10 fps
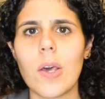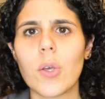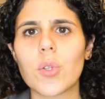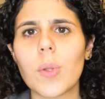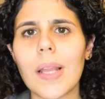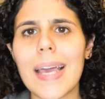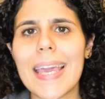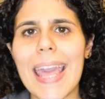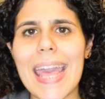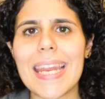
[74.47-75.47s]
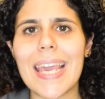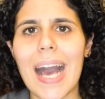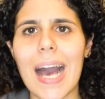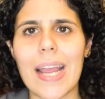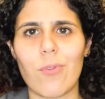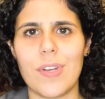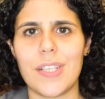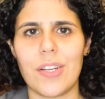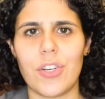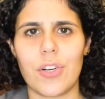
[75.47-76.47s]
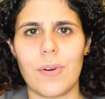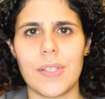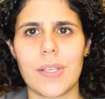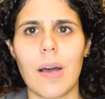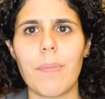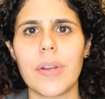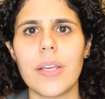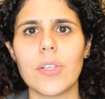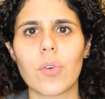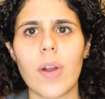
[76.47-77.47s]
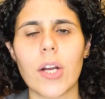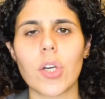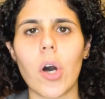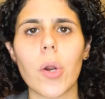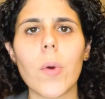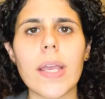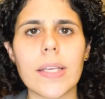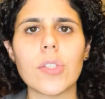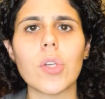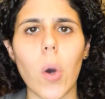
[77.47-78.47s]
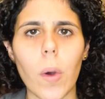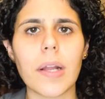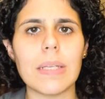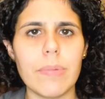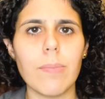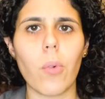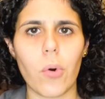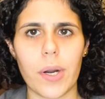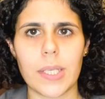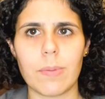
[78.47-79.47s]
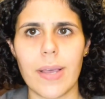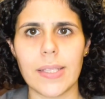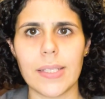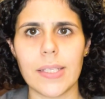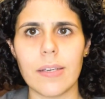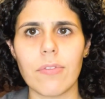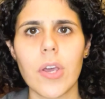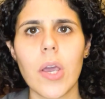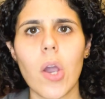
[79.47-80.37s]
So like any high-risk insurance company, Direct Auto is going to be more expensive.